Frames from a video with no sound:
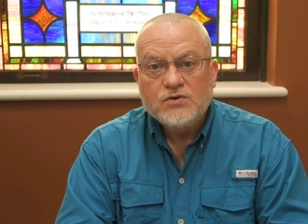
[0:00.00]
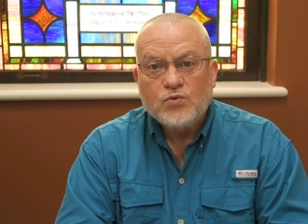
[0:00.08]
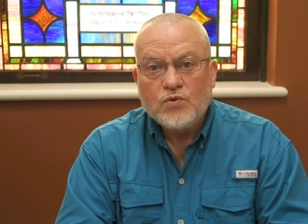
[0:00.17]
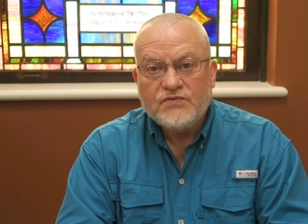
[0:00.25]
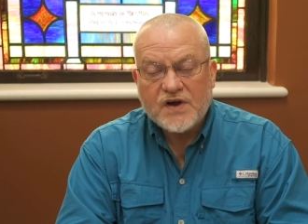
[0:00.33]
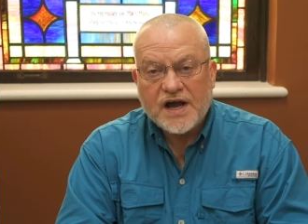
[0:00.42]

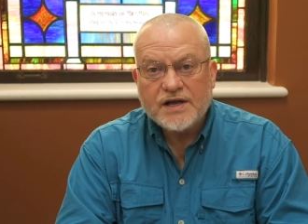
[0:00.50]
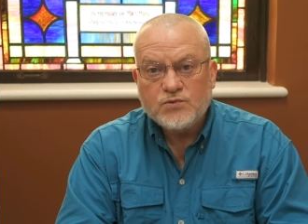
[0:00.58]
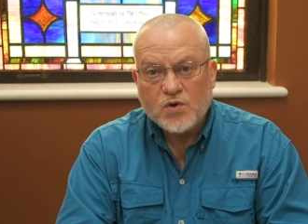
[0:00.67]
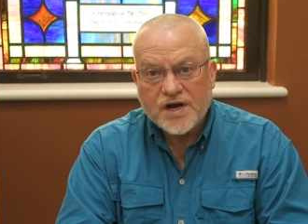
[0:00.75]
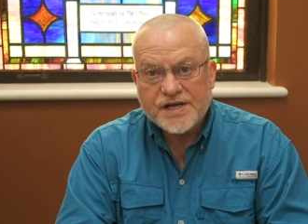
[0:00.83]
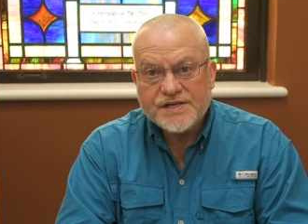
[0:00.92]
will find
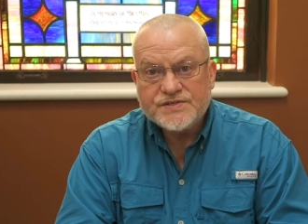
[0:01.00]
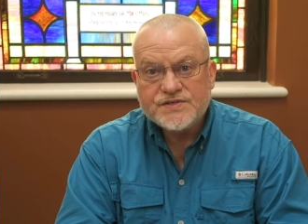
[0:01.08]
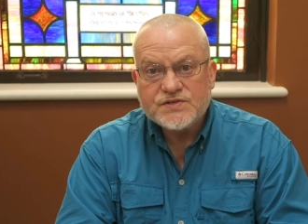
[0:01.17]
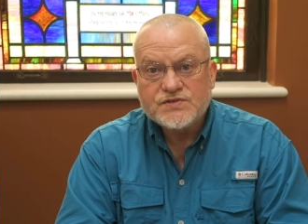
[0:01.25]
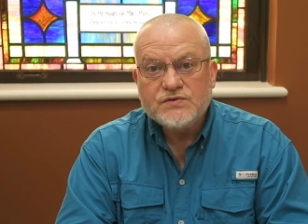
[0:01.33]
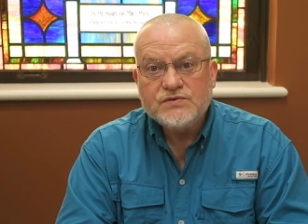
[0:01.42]
ways
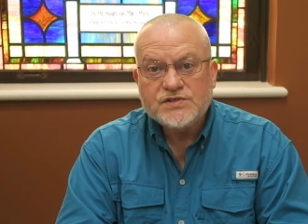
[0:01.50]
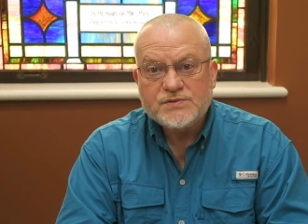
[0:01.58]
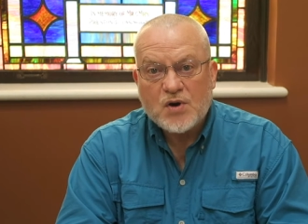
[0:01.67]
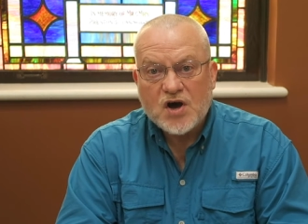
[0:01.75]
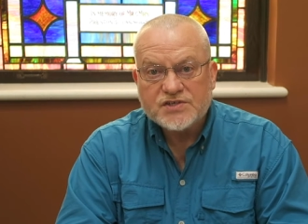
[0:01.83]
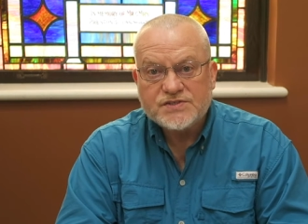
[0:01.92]
as soon as
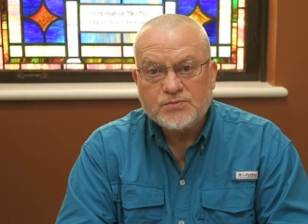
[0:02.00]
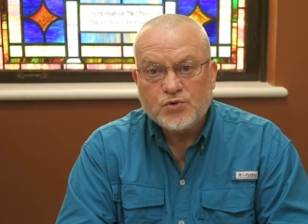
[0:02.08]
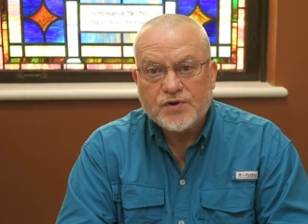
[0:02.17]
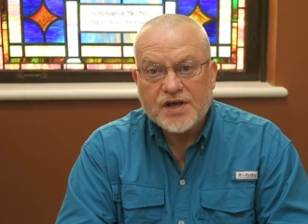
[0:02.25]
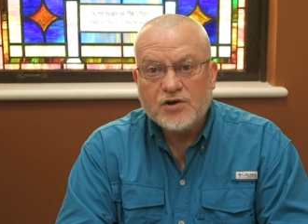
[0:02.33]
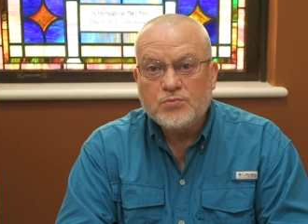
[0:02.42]
possible
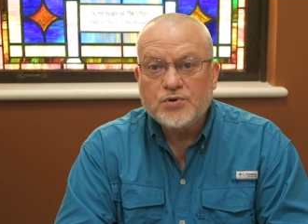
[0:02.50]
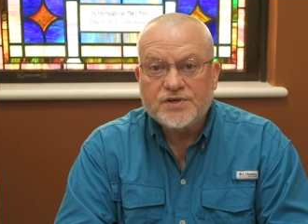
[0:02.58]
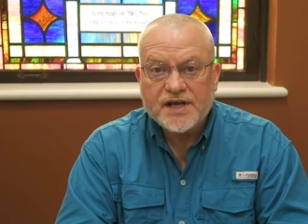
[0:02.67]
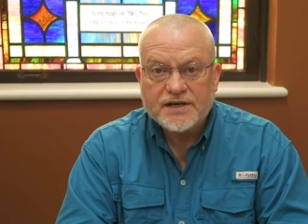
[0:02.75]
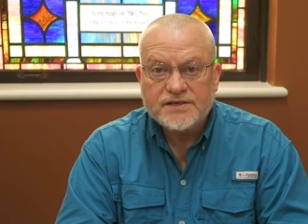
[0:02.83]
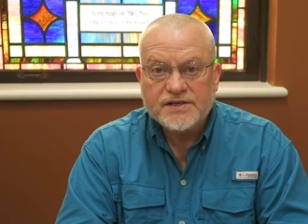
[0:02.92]
to help
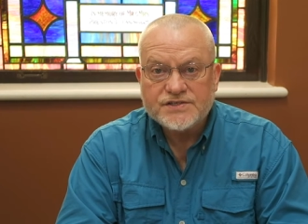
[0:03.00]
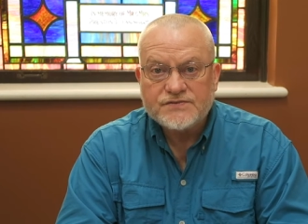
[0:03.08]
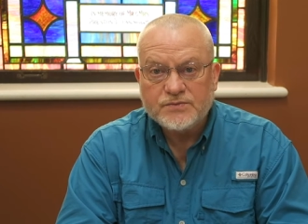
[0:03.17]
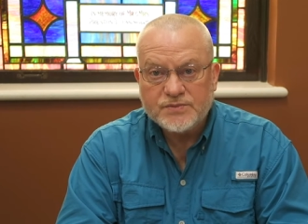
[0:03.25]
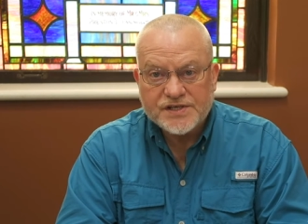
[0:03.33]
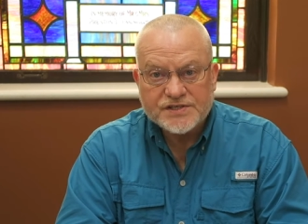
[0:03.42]
protect us
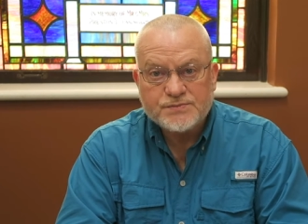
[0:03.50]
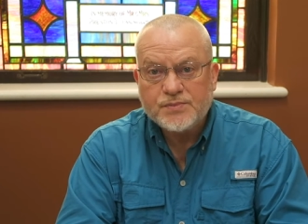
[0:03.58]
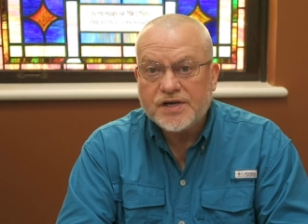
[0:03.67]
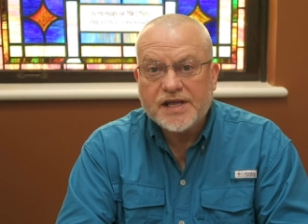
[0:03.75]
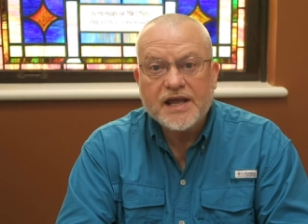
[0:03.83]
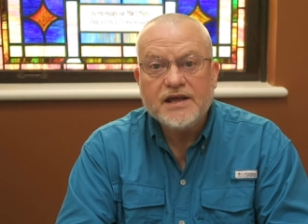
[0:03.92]
from this.
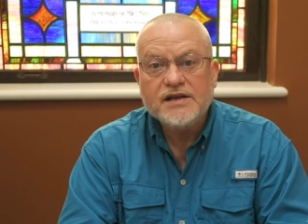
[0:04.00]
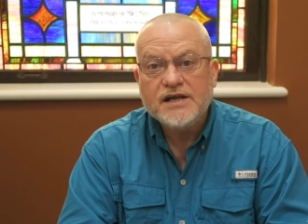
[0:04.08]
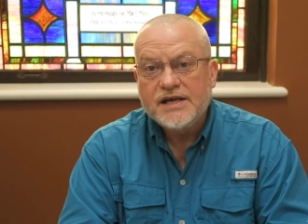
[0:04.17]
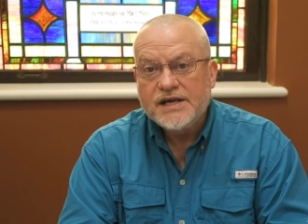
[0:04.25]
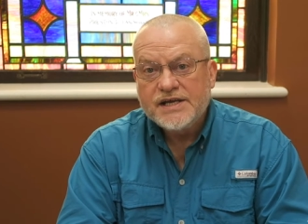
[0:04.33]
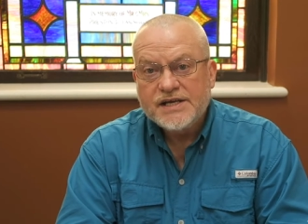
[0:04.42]
But again,
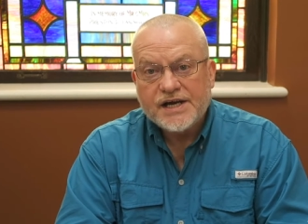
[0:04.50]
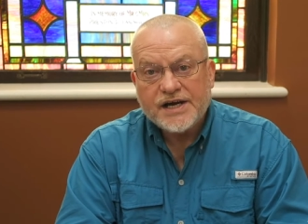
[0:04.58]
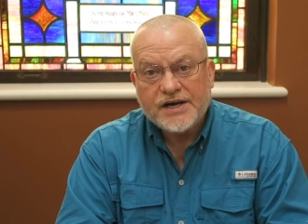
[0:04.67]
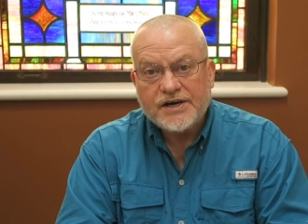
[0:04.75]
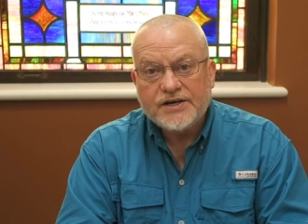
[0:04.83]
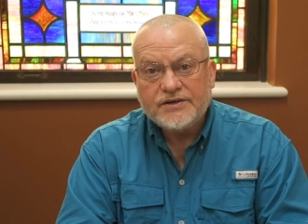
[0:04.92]

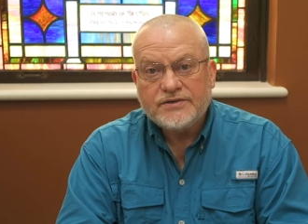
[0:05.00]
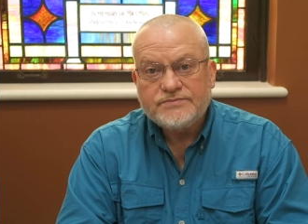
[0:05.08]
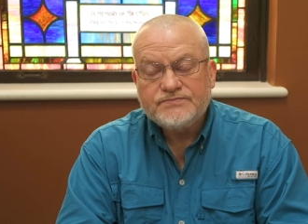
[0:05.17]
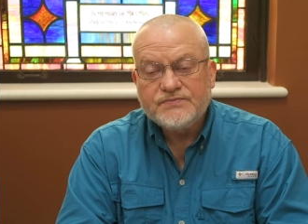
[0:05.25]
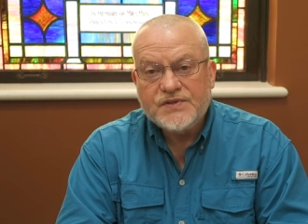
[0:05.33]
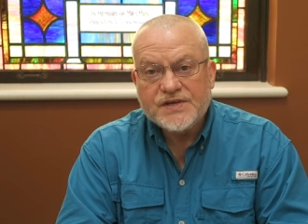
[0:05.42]

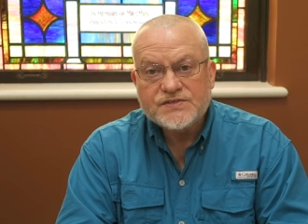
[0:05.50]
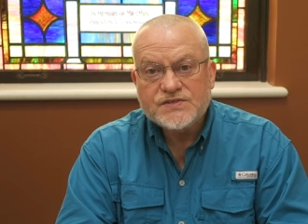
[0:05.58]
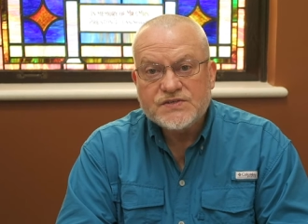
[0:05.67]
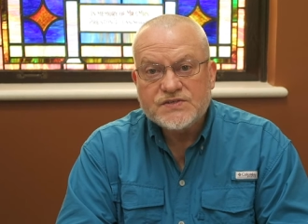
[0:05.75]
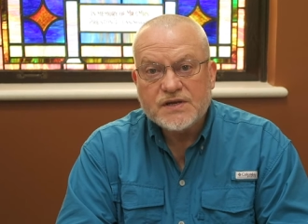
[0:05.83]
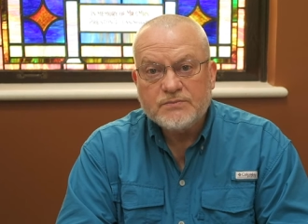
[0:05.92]
this
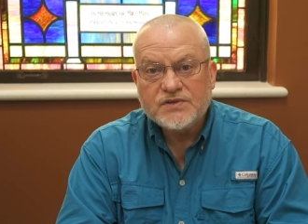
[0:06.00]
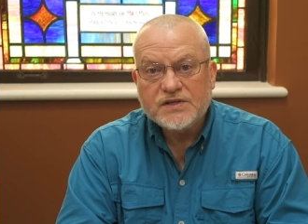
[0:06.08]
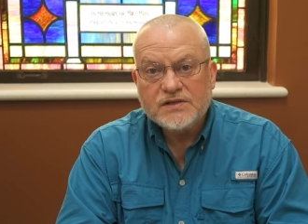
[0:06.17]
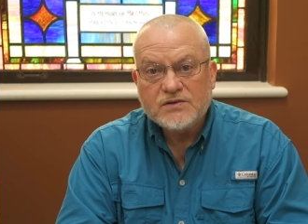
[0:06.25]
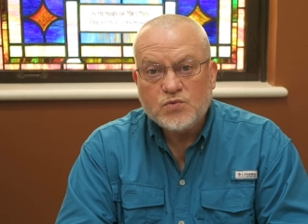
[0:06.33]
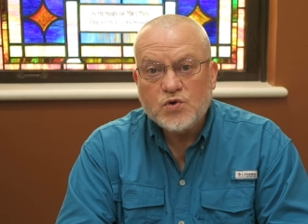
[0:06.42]
is
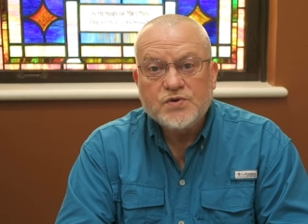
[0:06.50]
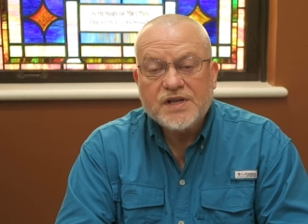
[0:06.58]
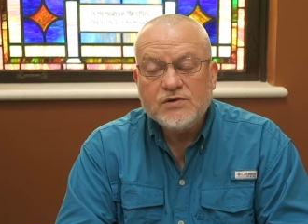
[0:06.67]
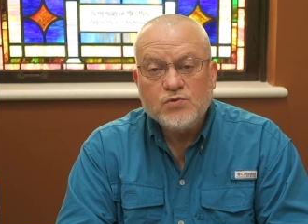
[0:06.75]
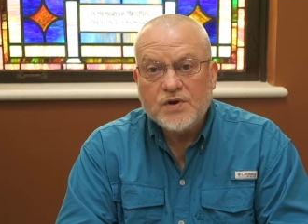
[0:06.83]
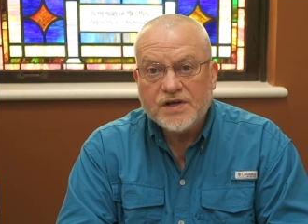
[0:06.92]
something that we'll
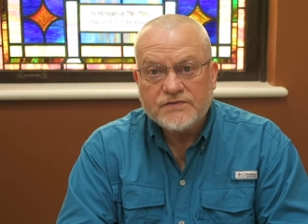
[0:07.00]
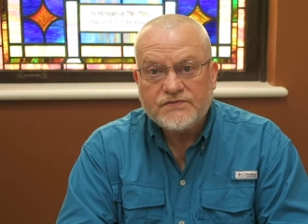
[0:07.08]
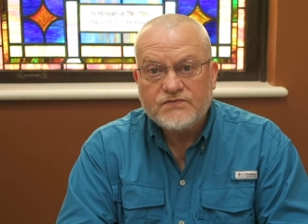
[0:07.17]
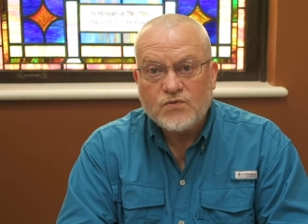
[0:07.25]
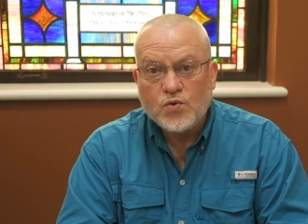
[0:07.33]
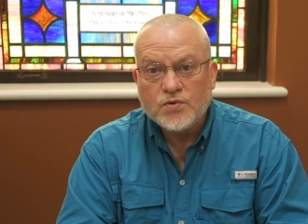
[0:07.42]
deal with
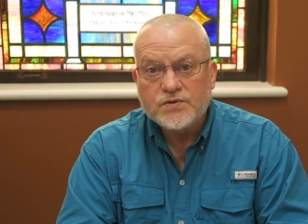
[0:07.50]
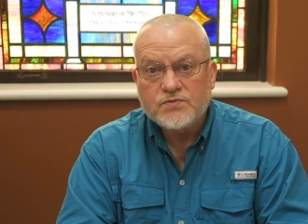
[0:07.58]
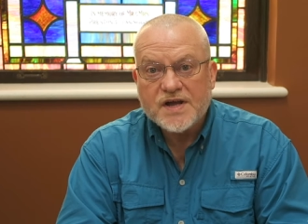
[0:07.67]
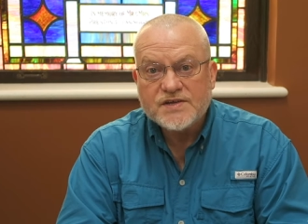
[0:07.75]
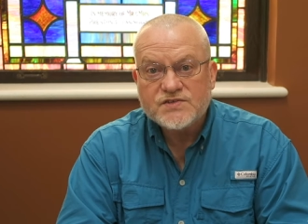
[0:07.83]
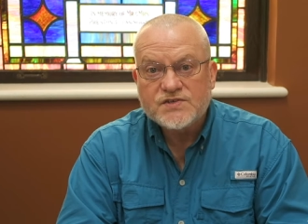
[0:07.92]
for the
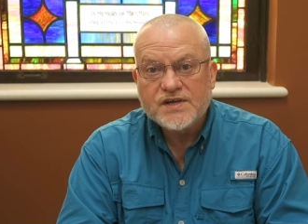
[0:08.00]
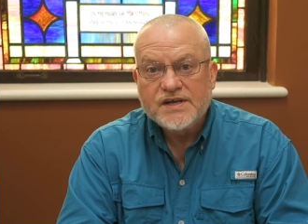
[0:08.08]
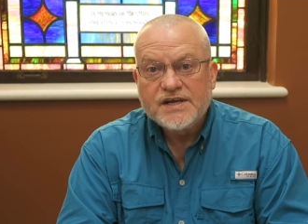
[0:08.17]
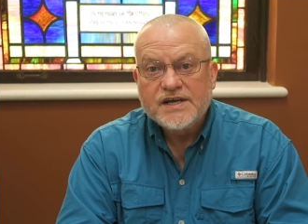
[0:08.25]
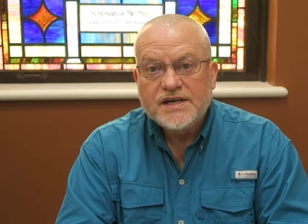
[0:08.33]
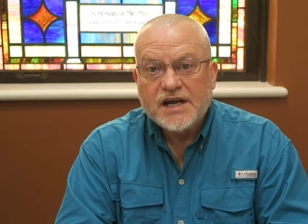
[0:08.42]
rest
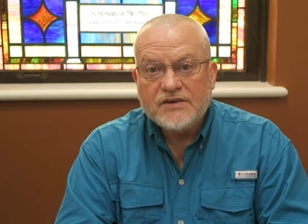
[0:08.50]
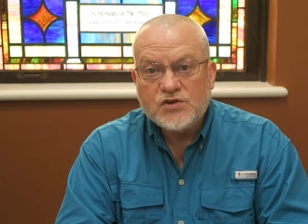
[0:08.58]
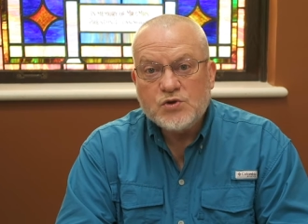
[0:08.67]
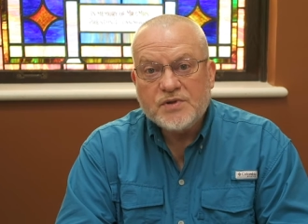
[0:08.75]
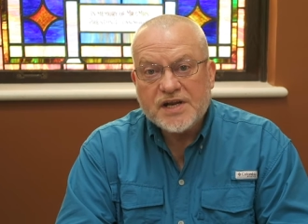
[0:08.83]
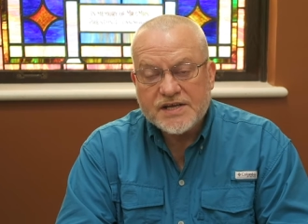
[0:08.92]
of
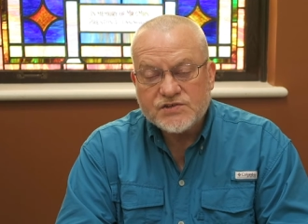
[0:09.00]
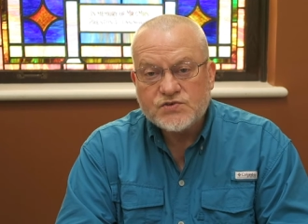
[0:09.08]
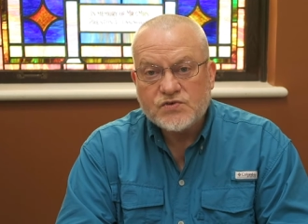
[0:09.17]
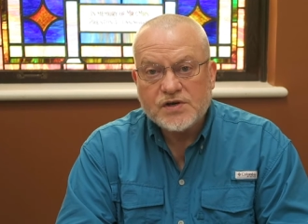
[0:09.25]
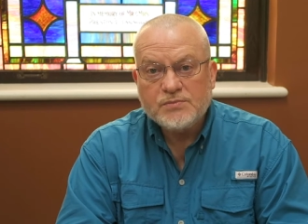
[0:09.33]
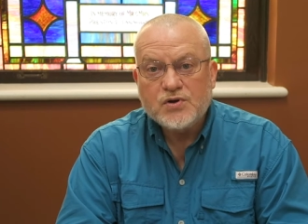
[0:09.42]
human
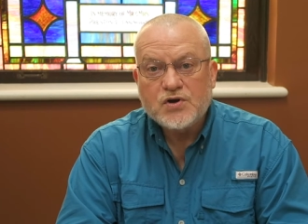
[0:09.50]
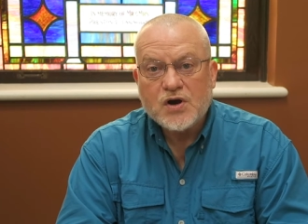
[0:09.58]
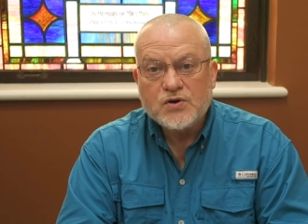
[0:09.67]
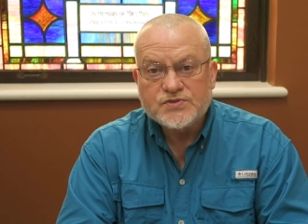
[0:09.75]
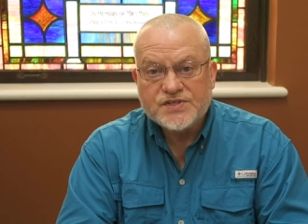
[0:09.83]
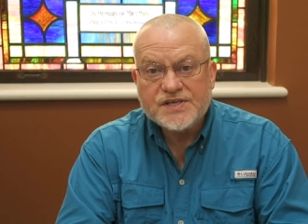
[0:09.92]
history
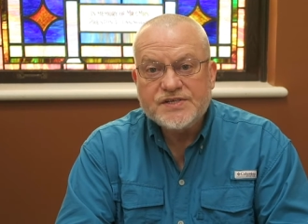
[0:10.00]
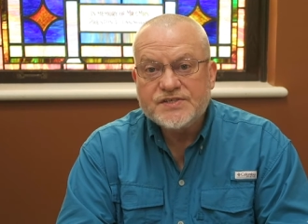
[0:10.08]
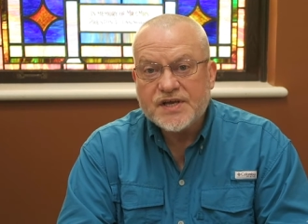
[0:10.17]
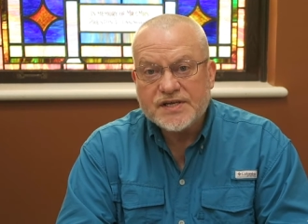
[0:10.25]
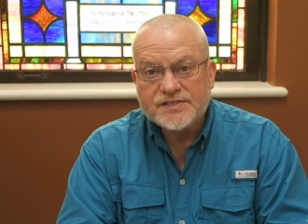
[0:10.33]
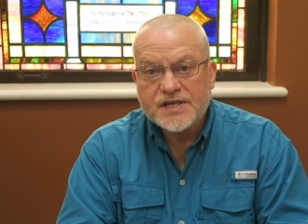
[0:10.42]
because these
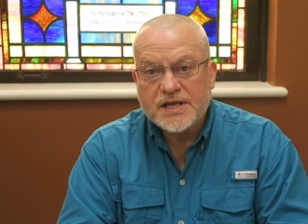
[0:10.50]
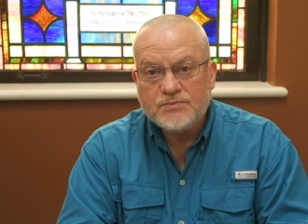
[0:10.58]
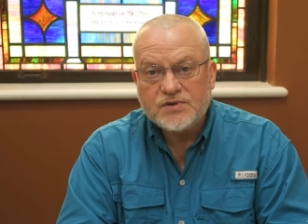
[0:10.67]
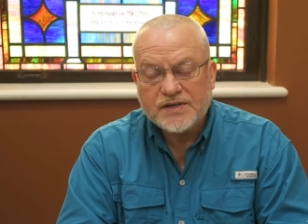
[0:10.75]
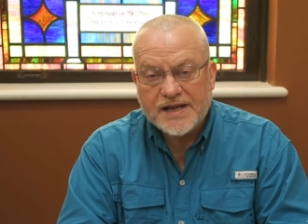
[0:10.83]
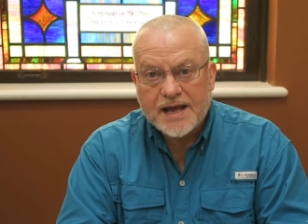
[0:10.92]
things
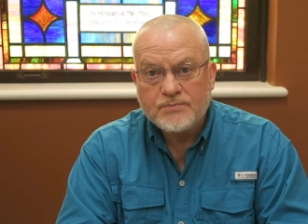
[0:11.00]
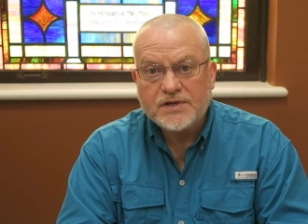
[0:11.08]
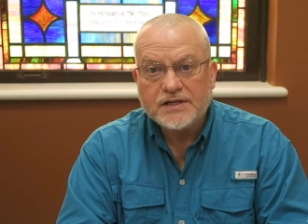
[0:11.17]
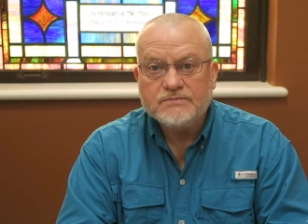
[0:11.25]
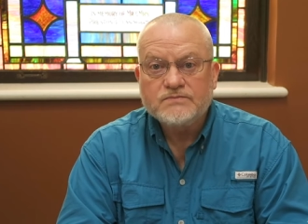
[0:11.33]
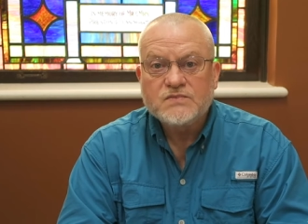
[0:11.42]
keep
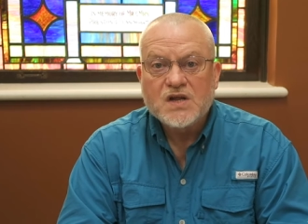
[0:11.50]
adapting.